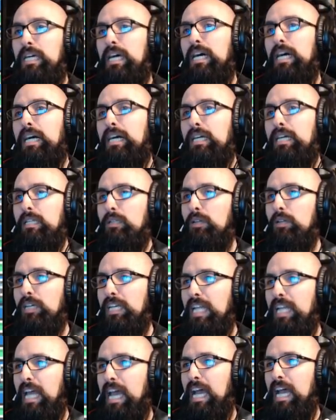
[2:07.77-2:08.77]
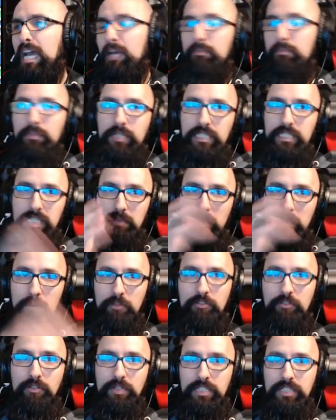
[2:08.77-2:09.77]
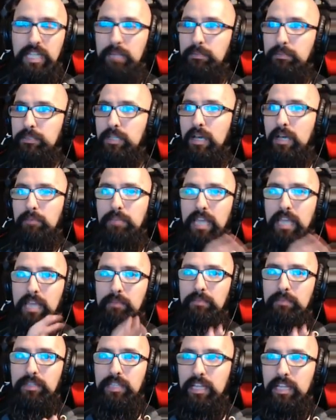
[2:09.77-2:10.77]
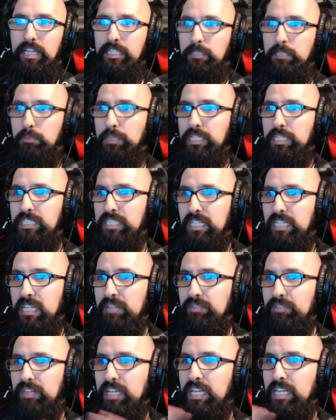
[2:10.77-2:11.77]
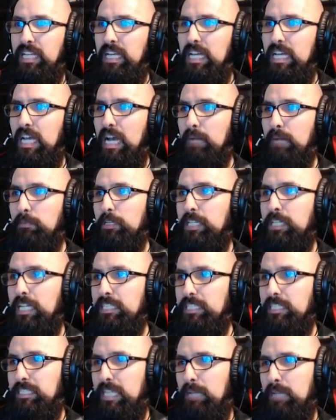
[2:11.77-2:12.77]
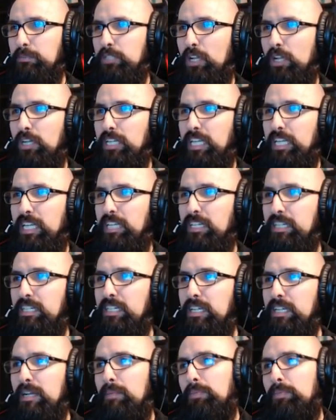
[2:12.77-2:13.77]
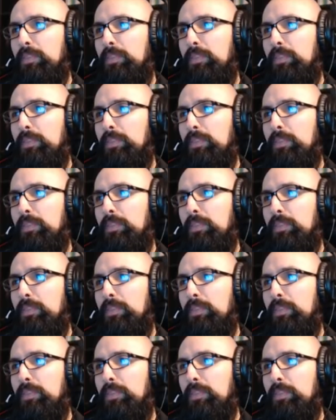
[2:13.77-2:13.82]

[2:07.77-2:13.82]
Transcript: Uh, looking at uh, because I remember from the tabletop game that it's pretty significant. I'm looking at the type chart here.